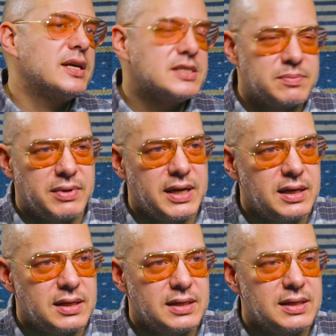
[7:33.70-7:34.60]
license
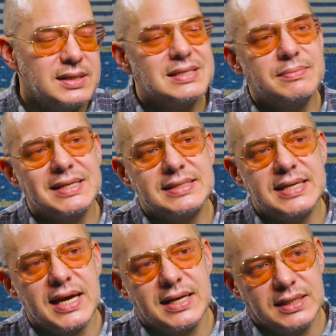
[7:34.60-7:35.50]
plate to
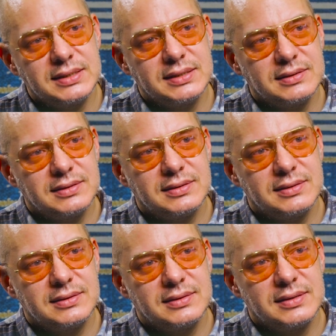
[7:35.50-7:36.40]
Montana
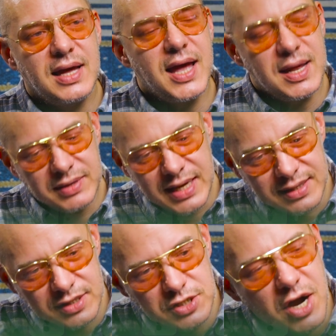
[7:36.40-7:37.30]
and get
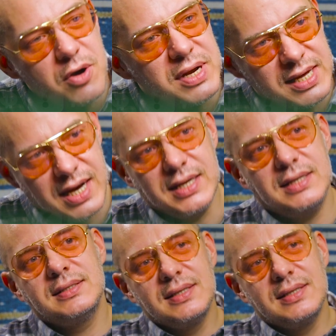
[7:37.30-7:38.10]
Tony on it.